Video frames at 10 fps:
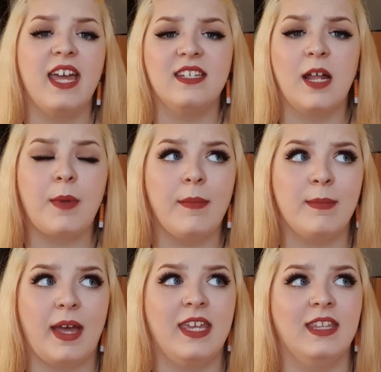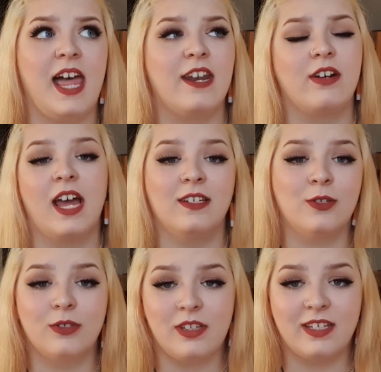ended up coming back in later and I had to
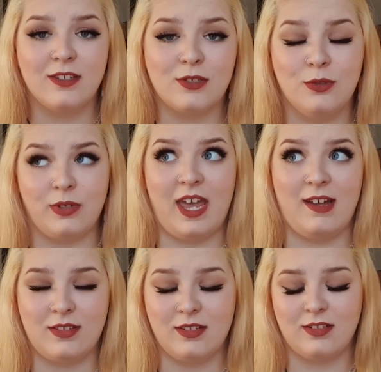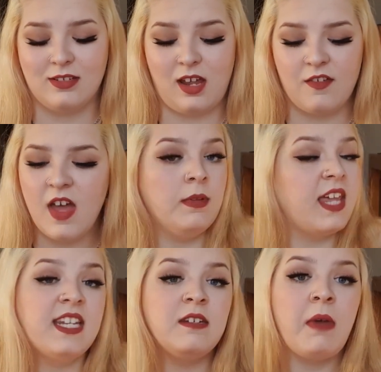talk to like the school counselor and stuff.
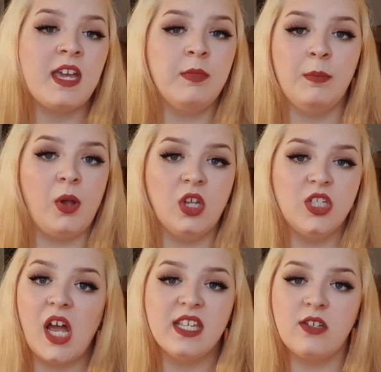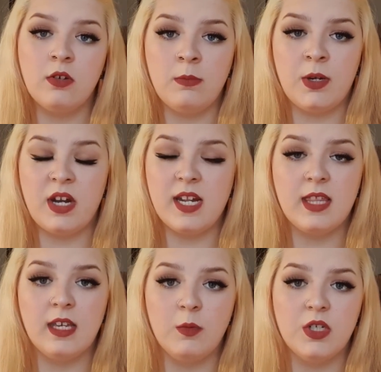They didn't make me apologize to him or
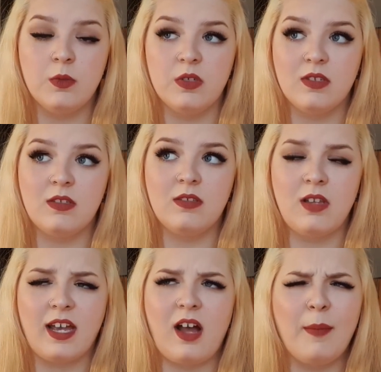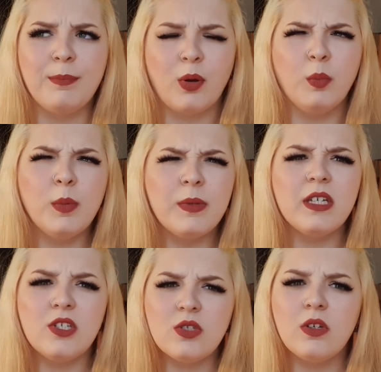anything, which was like, I probably
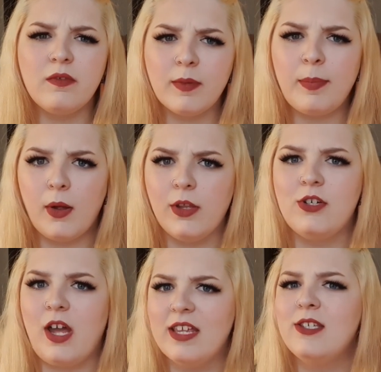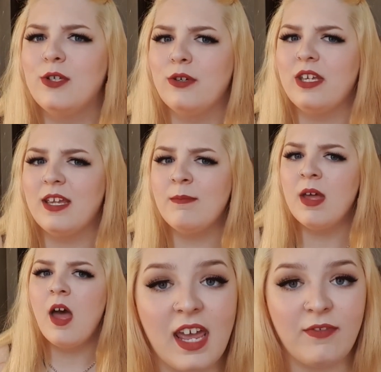should have apologized to him.
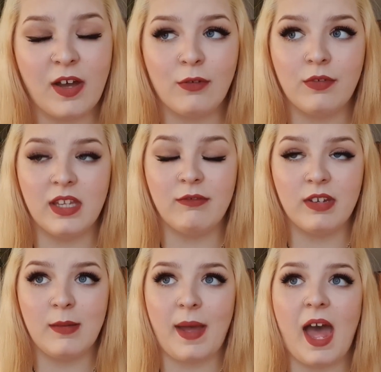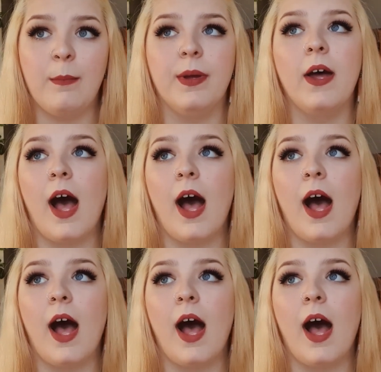I felt really, really bad, but